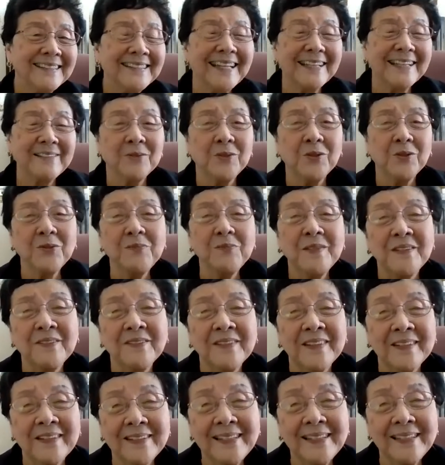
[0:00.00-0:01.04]
That won't be
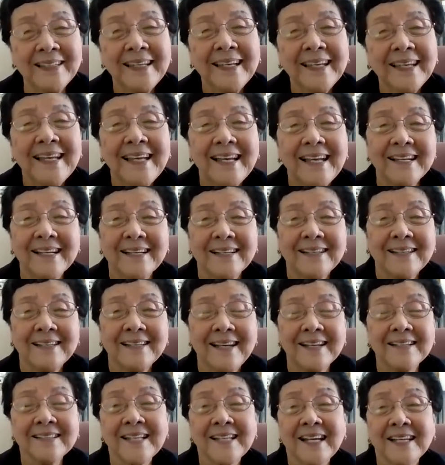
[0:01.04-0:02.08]
very
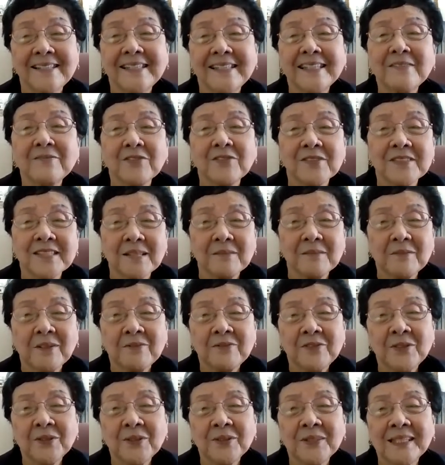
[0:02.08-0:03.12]
exciting for some of
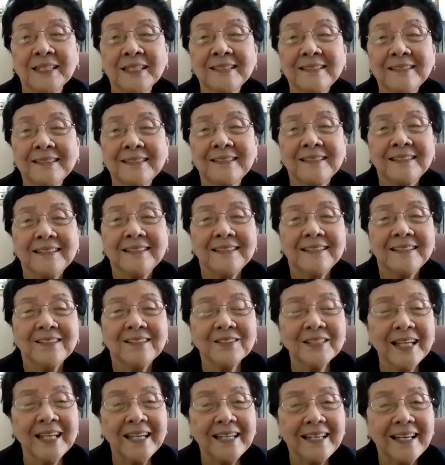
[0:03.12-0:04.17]
you. Huh?
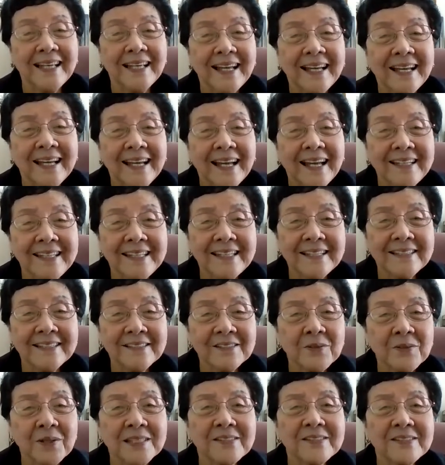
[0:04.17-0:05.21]
Okay, any other
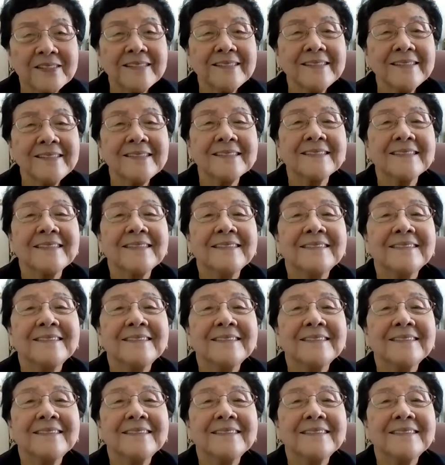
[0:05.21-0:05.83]
questions?